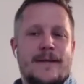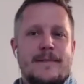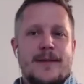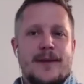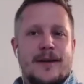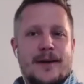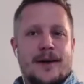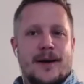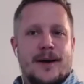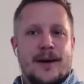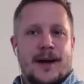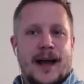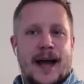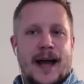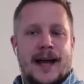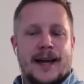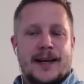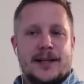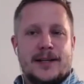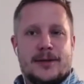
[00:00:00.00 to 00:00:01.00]
uh,
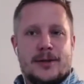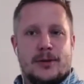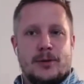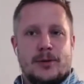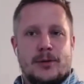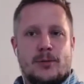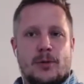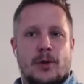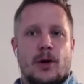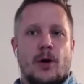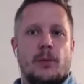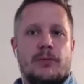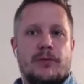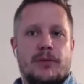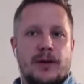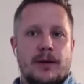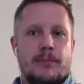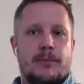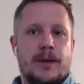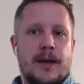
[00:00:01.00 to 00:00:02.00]
attitude, will
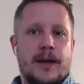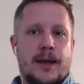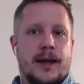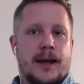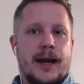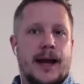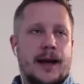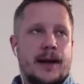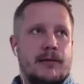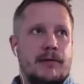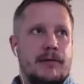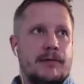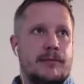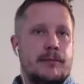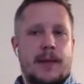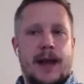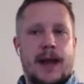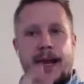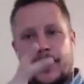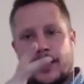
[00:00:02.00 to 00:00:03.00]
hopefully be a kind of
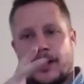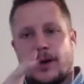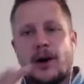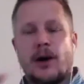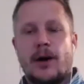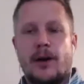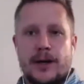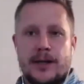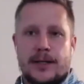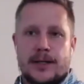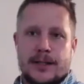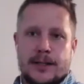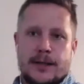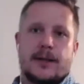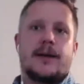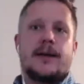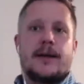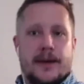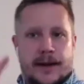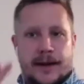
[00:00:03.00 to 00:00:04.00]
main current
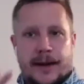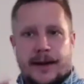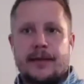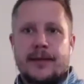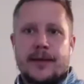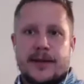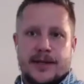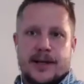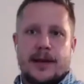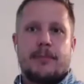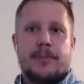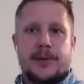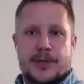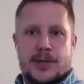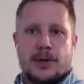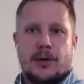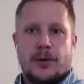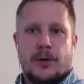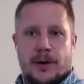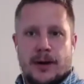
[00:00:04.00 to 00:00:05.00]
in this
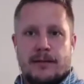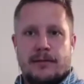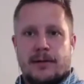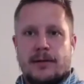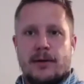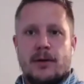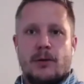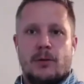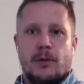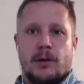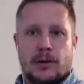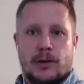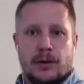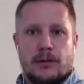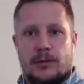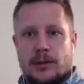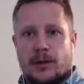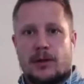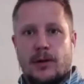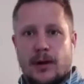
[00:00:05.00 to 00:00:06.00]
episode, even though we'll,
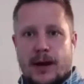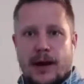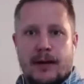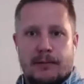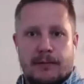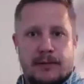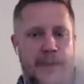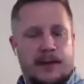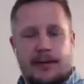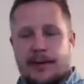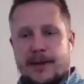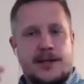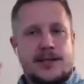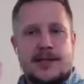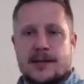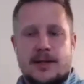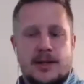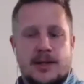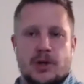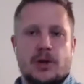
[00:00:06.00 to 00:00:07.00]
you know, have in this
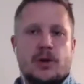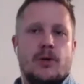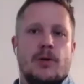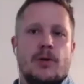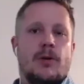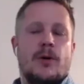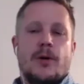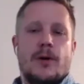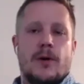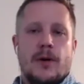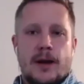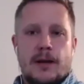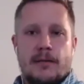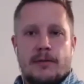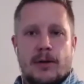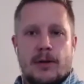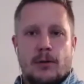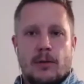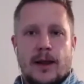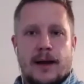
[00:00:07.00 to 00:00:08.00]
show, even
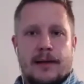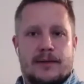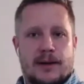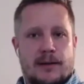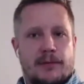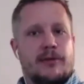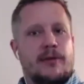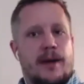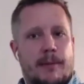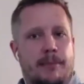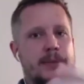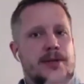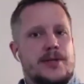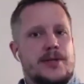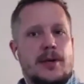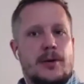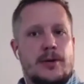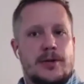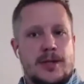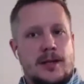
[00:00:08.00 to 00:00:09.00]
though we'll have different
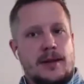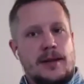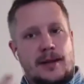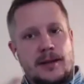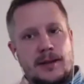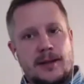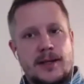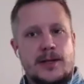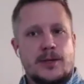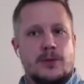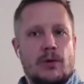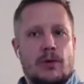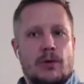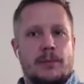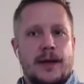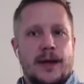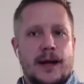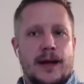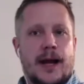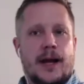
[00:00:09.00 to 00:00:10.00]
episodes, I think this will
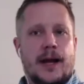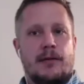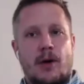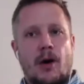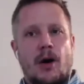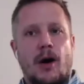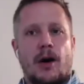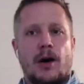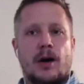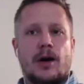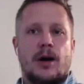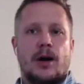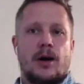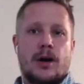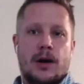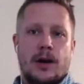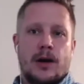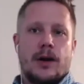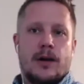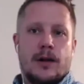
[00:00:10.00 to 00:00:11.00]
be a kind of arc
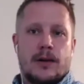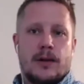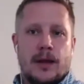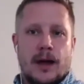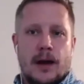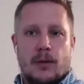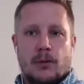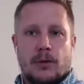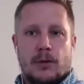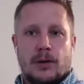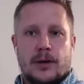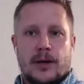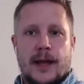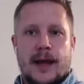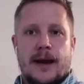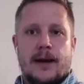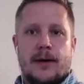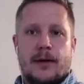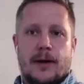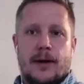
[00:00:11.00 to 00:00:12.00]
that will
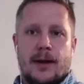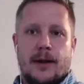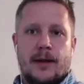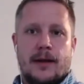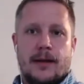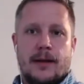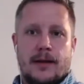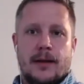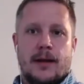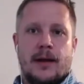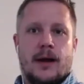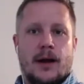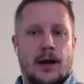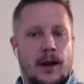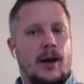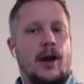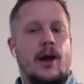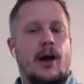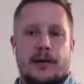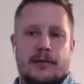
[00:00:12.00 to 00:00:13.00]
carry uh, a
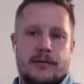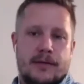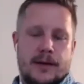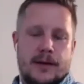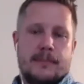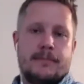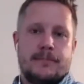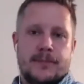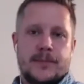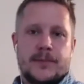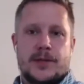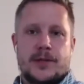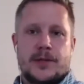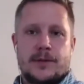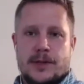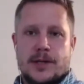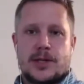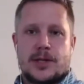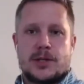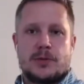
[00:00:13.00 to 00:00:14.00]
lot of it. So
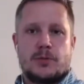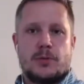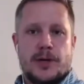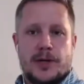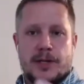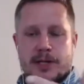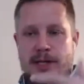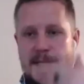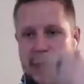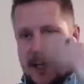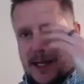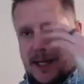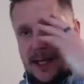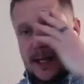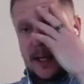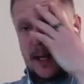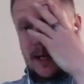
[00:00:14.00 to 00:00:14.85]
I just wanted to sneak in that.